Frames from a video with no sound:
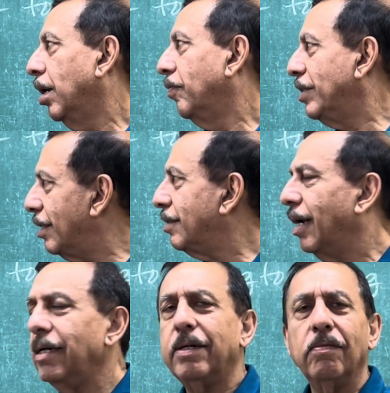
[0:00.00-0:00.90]
which is
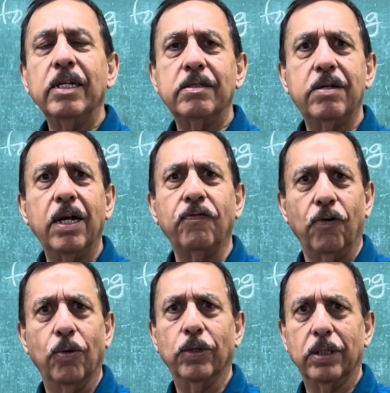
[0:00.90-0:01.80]
relatively
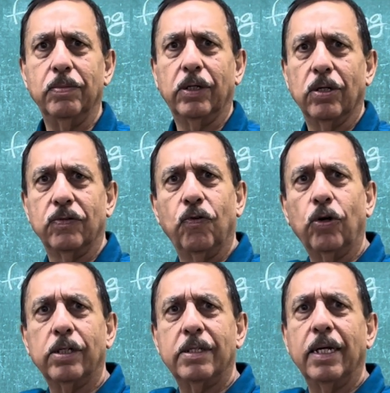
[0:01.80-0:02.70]
straightforward because
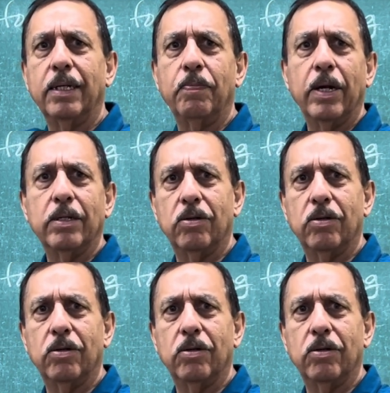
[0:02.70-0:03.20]
focusing depends